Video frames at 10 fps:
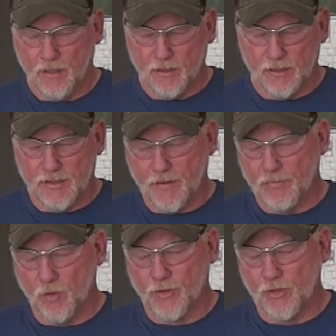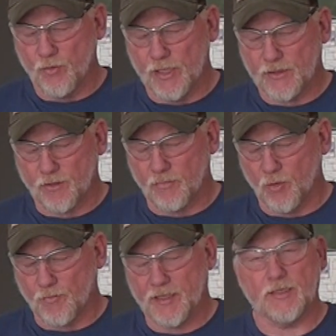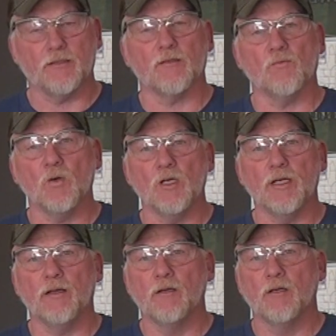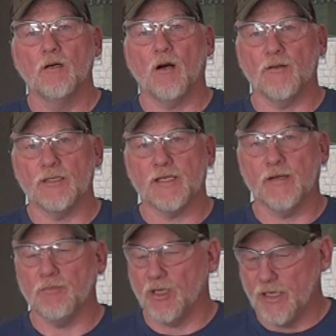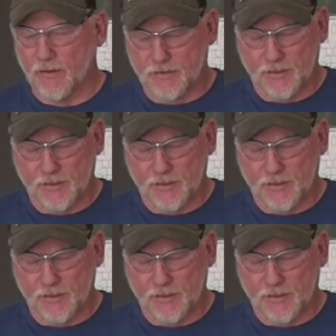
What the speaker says: is that both units or both pieces of wood are the same length.